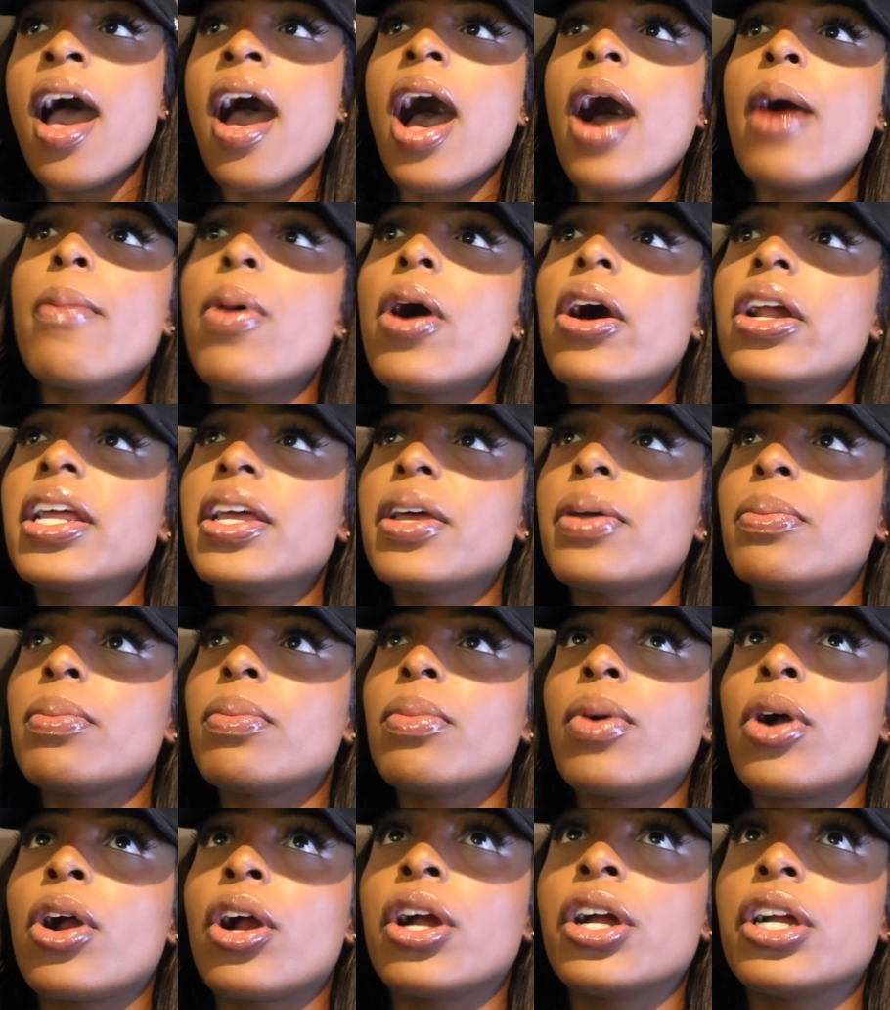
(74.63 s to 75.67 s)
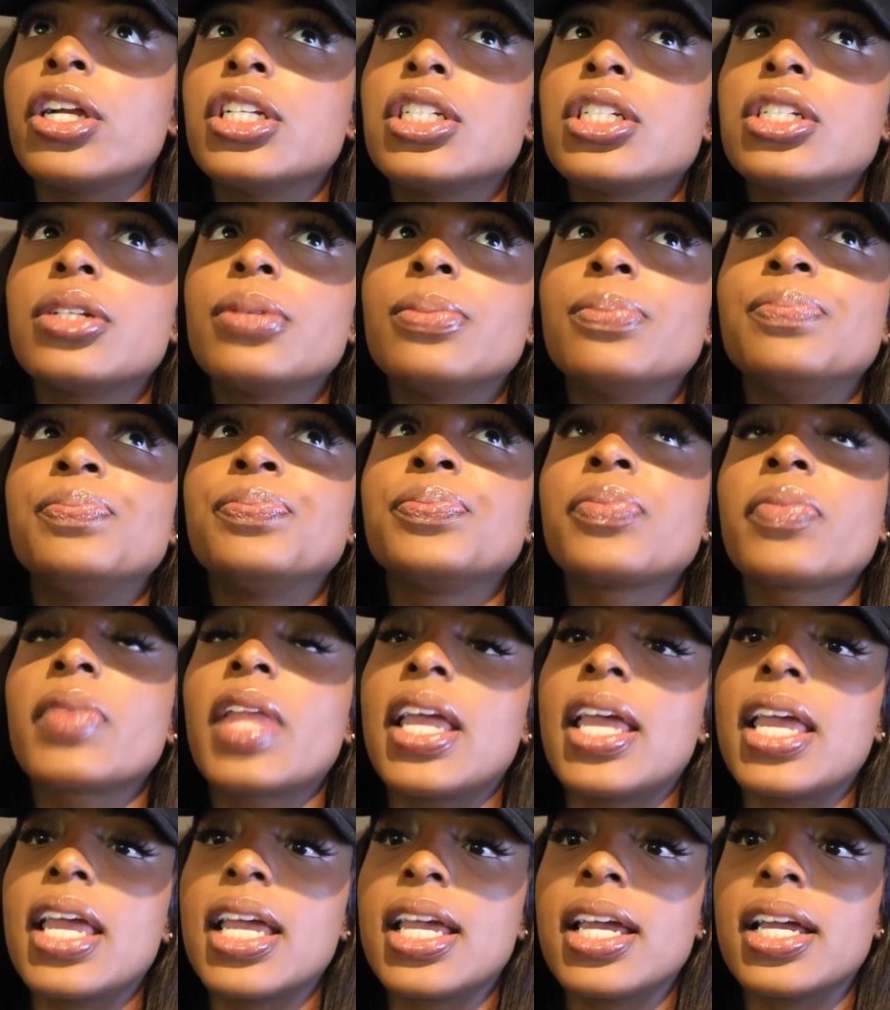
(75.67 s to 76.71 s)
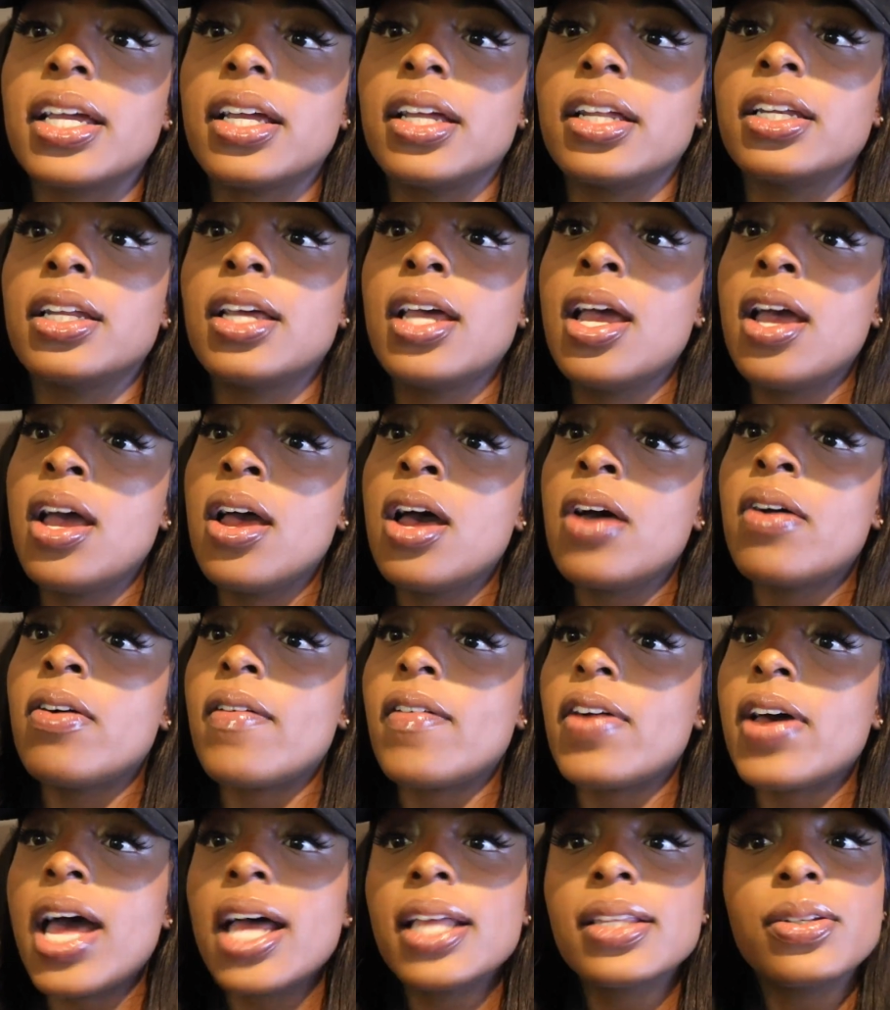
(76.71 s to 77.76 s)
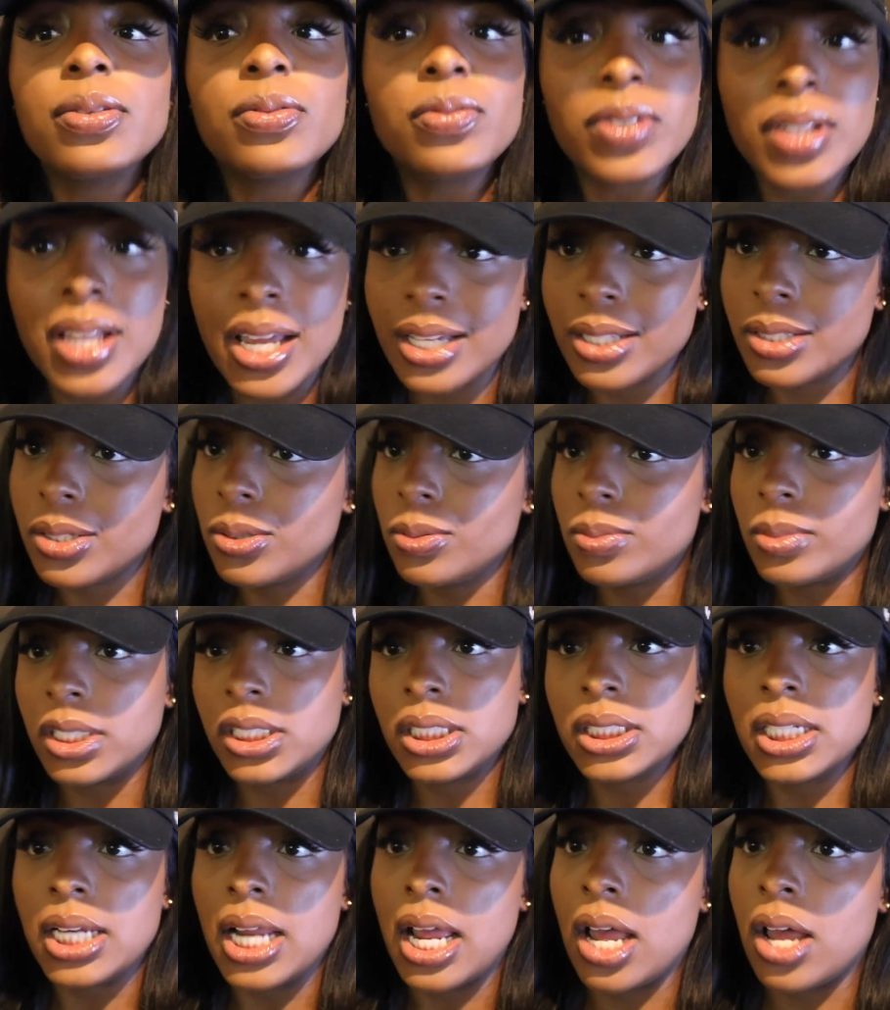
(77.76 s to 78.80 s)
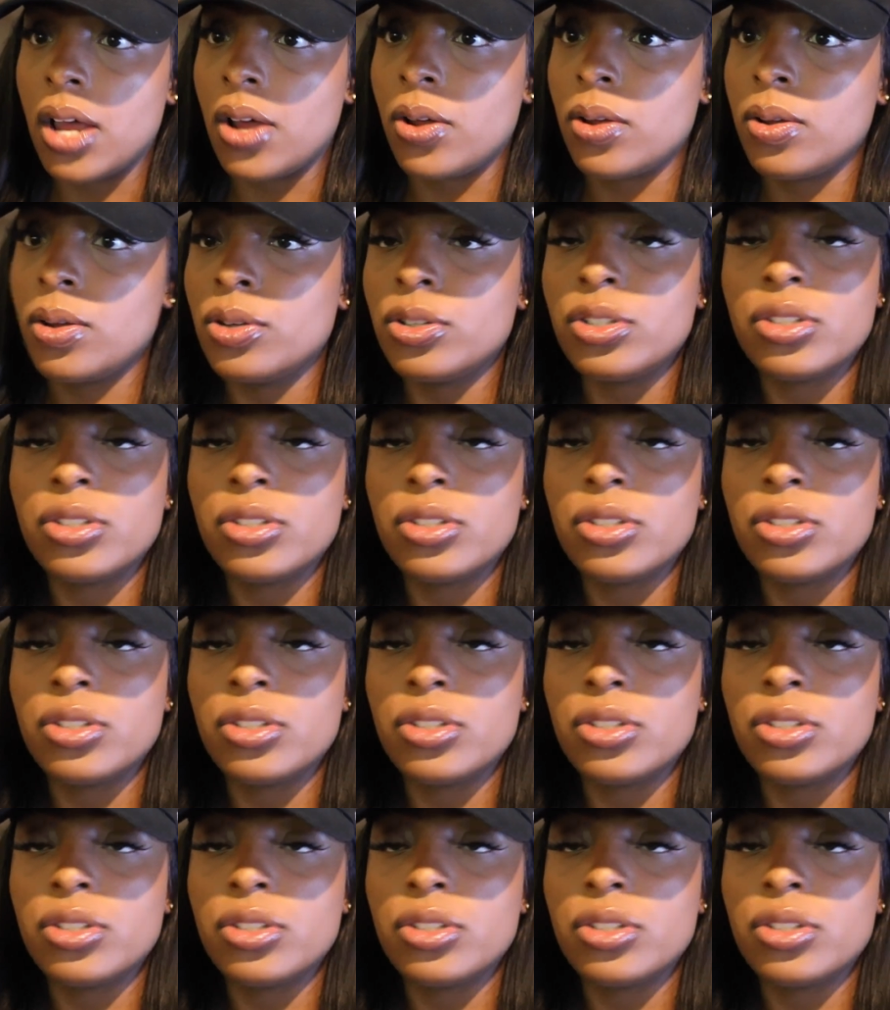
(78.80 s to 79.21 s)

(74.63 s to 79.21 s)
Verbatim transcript: I bought it in March and I've had them for like two months now.